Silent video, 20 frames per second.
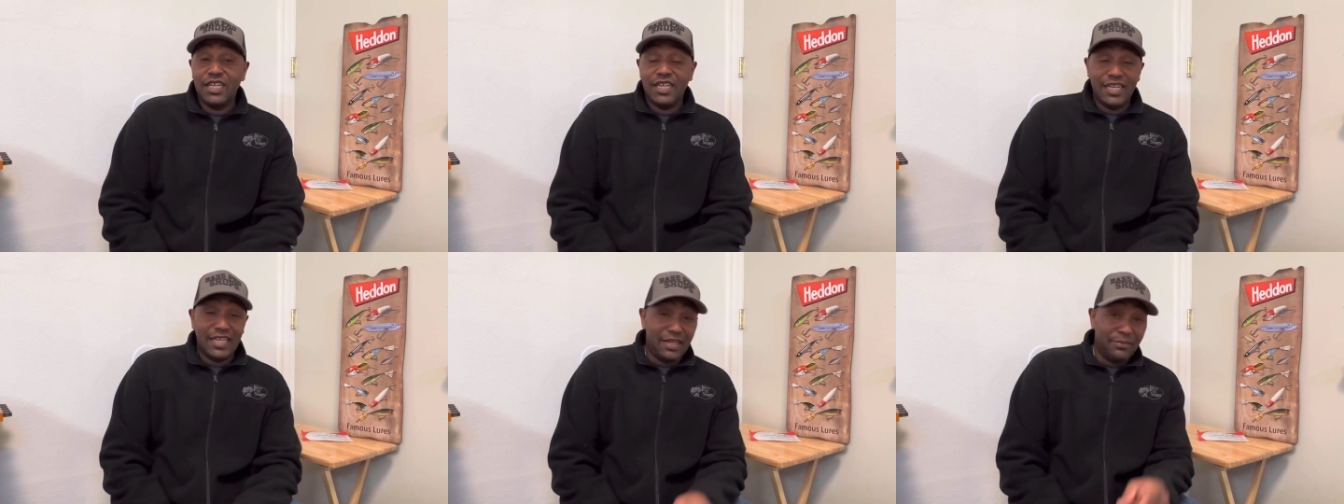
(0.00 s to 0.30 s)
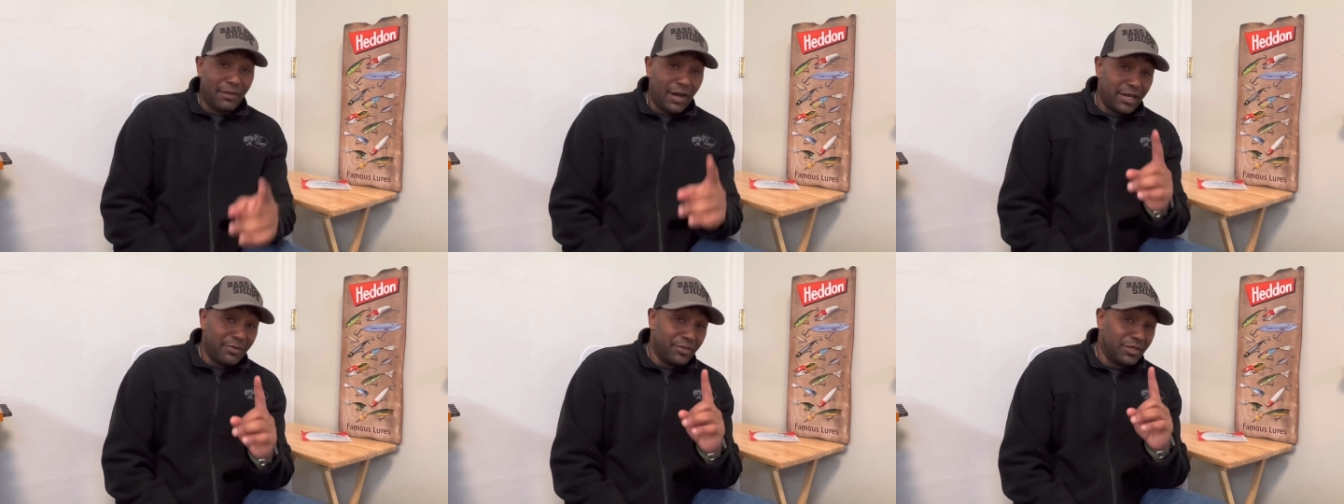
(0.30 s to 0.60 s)
And it
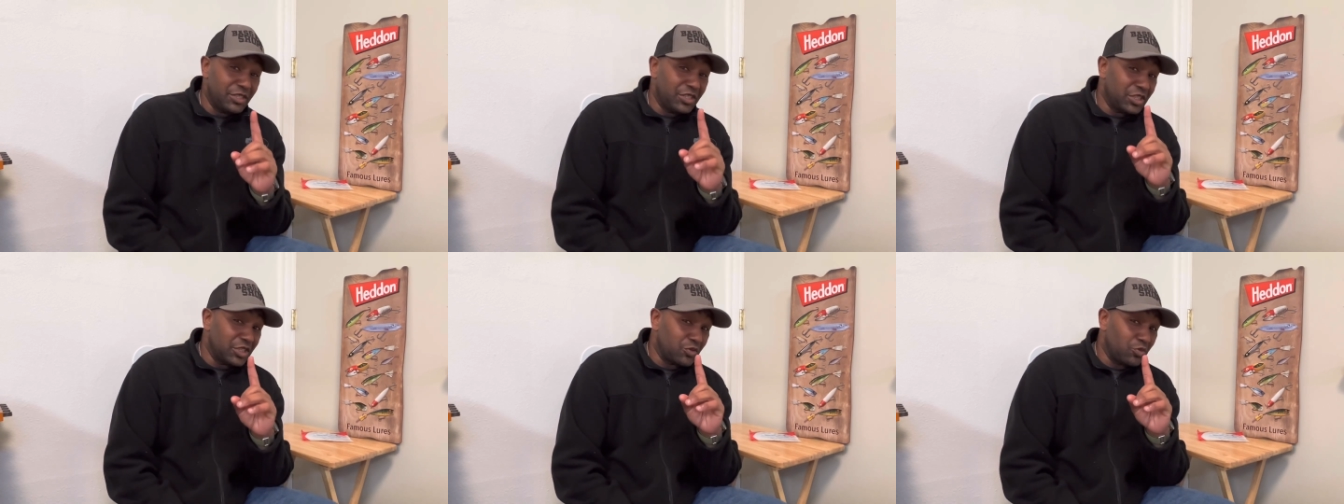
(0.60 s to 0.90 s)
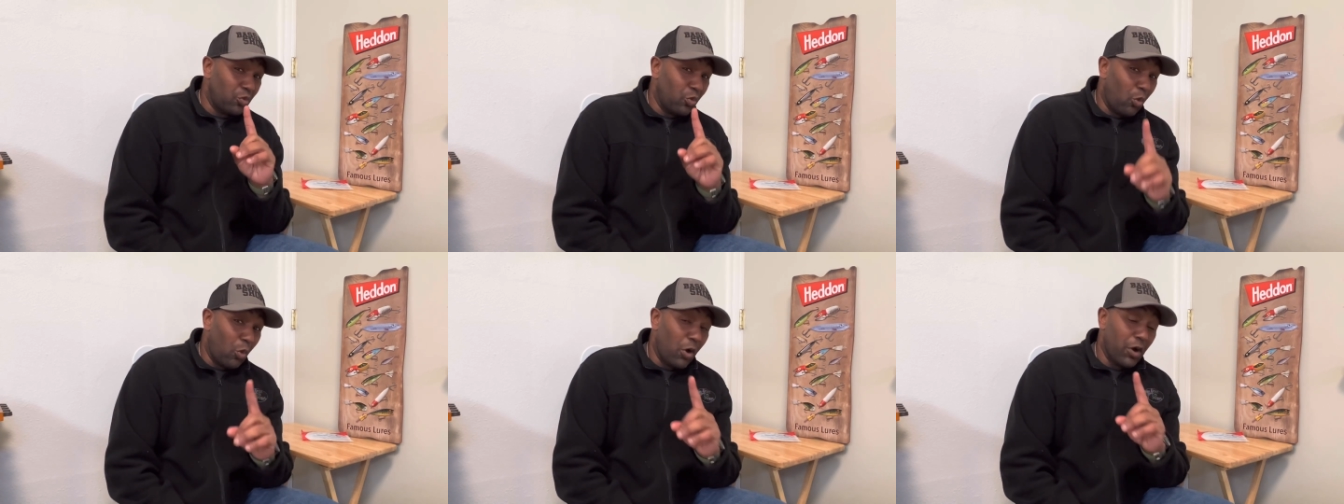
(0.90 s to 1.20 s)
might have been just
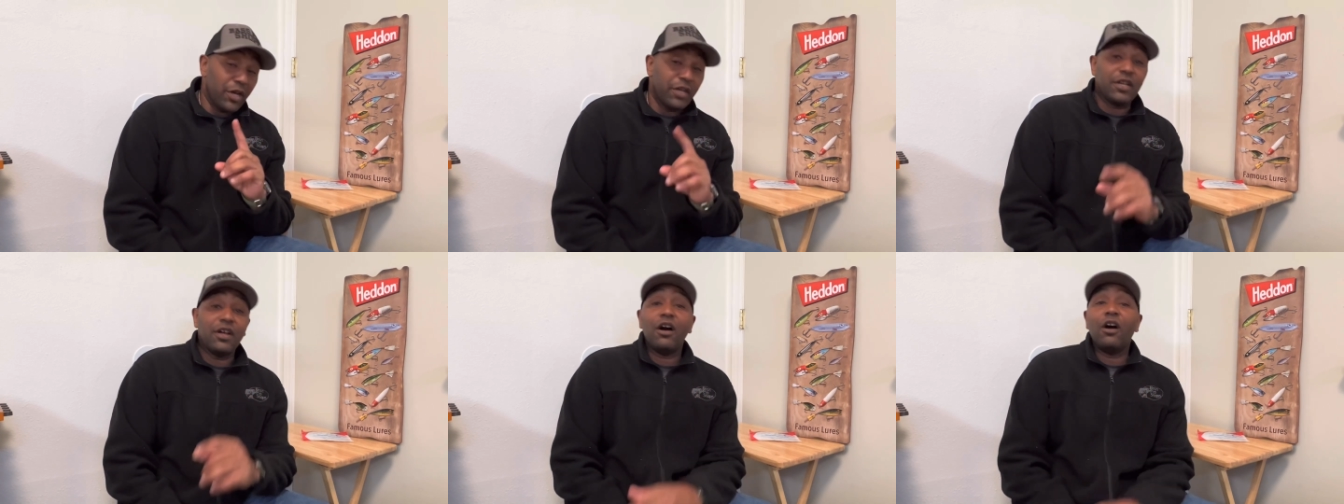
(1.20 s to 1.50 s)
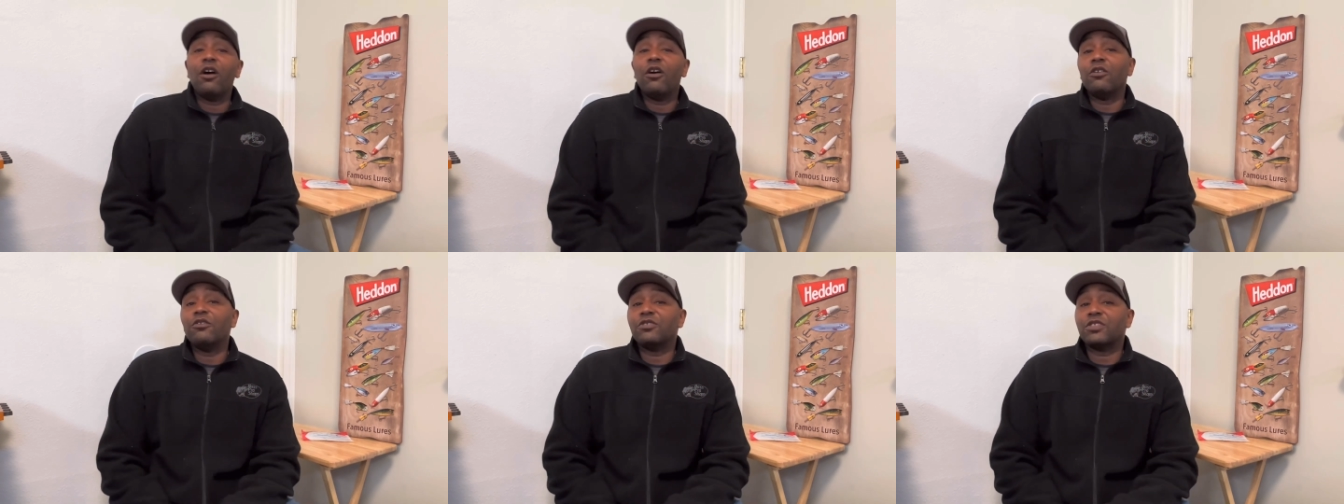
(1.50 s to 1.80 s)
one
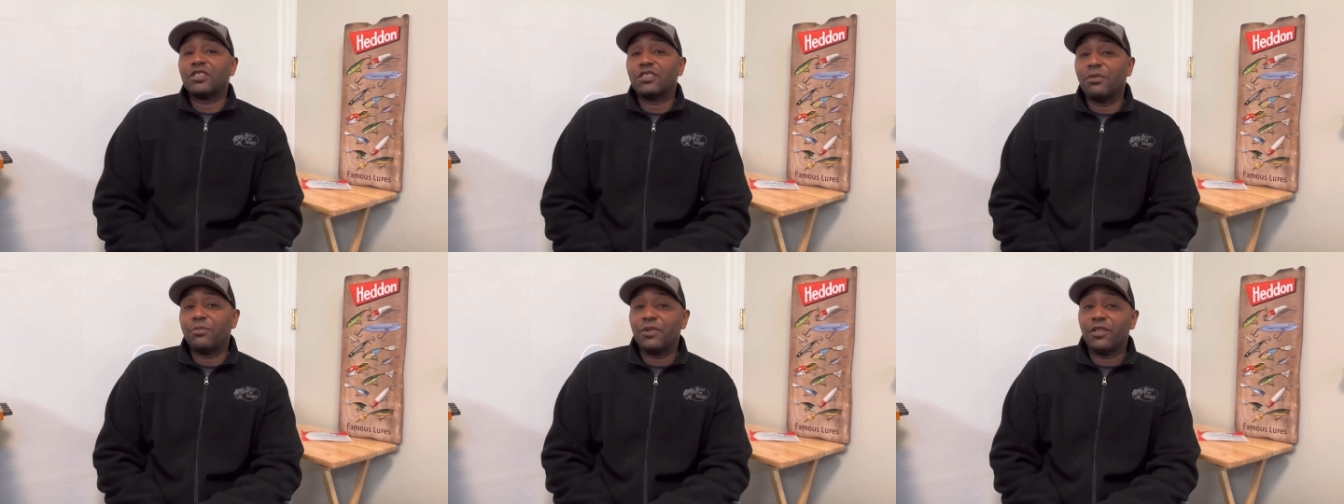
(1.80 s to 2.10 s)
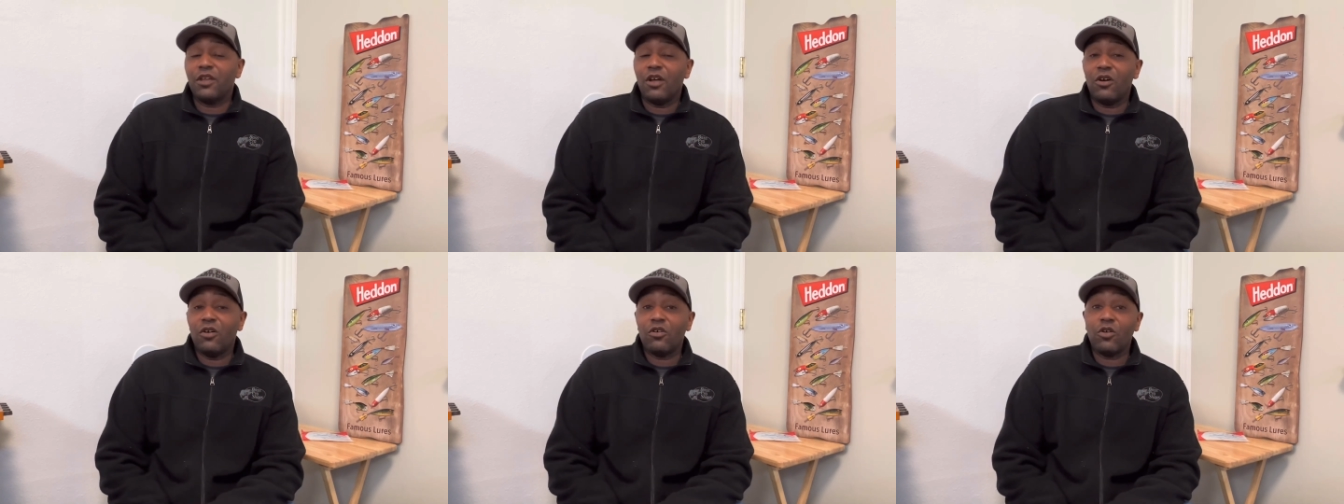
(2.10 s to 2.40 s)
all summer
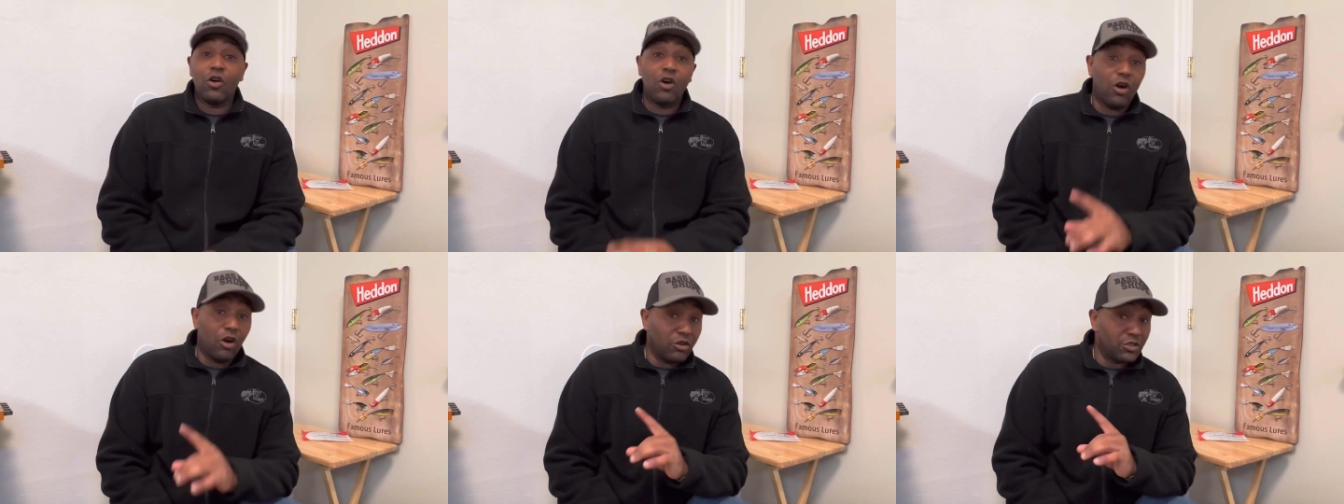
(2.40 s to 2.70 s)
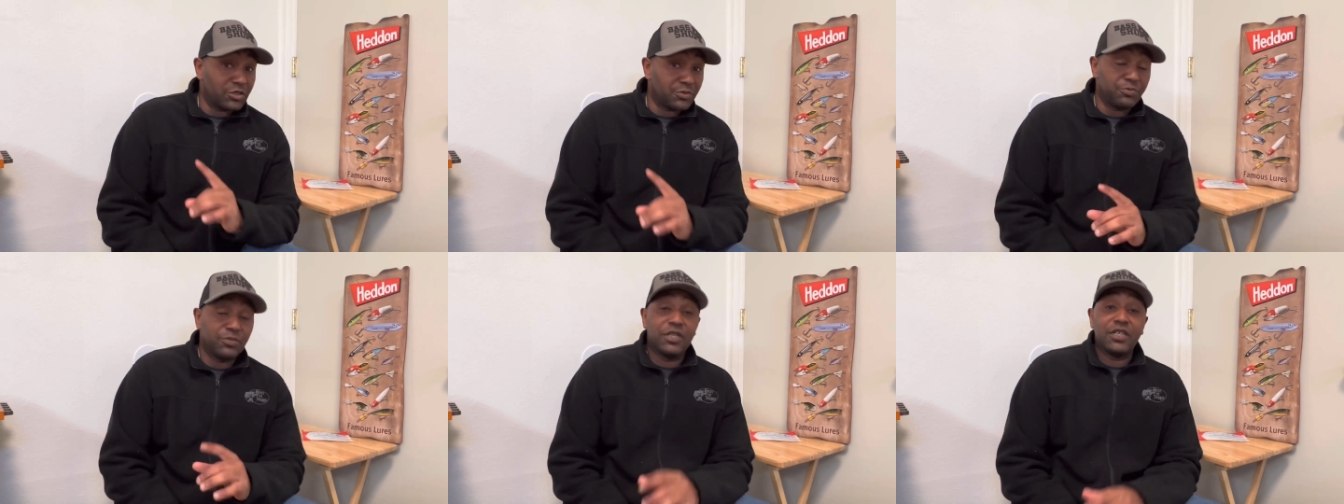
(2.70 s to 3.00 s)
long or all
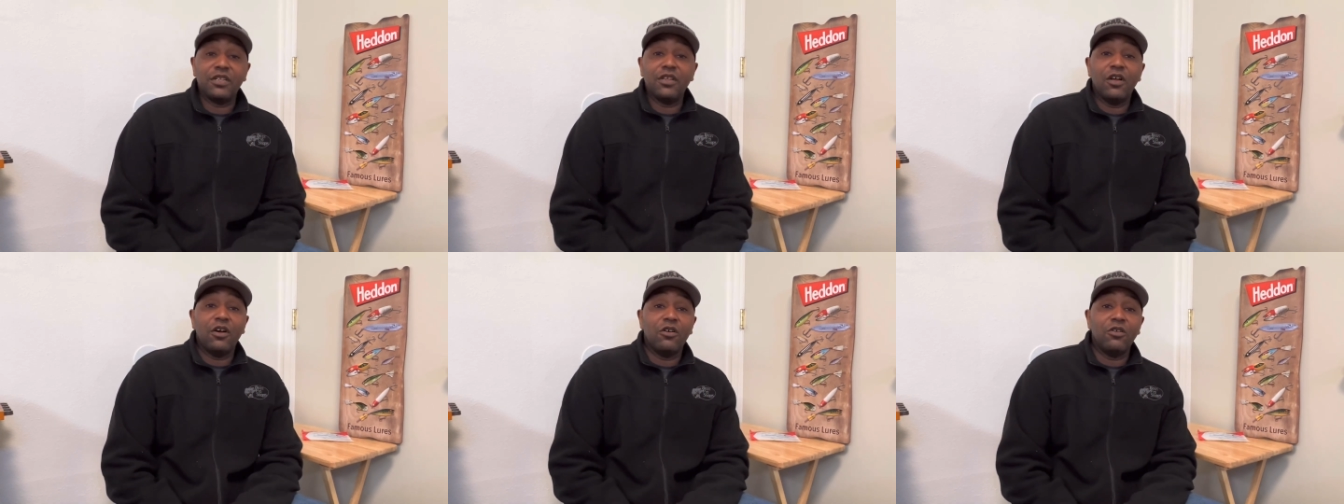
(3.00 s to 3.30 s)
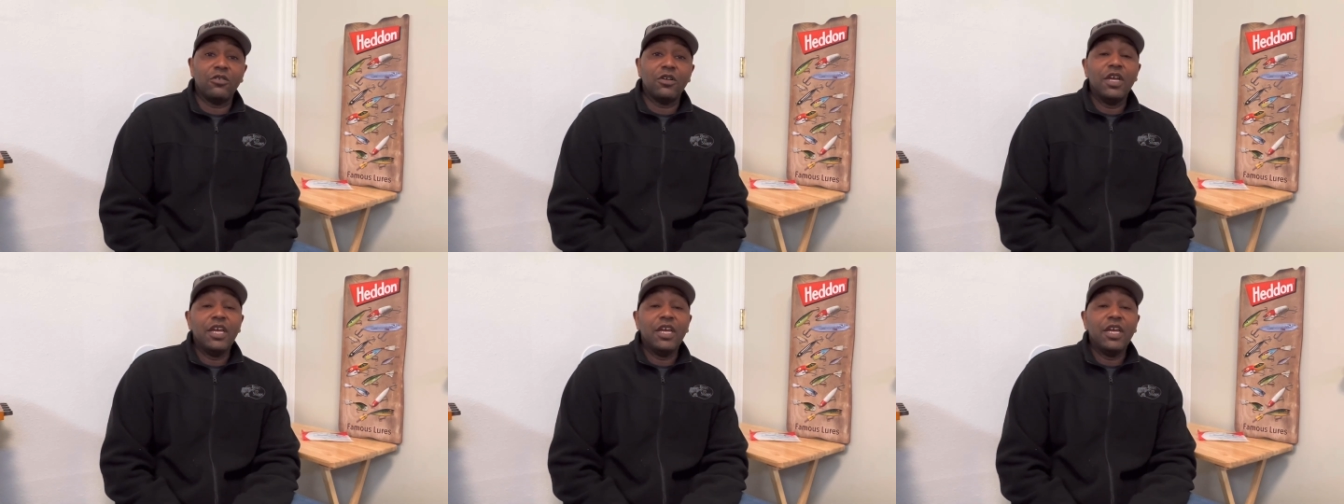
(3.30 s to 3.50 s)
spring long.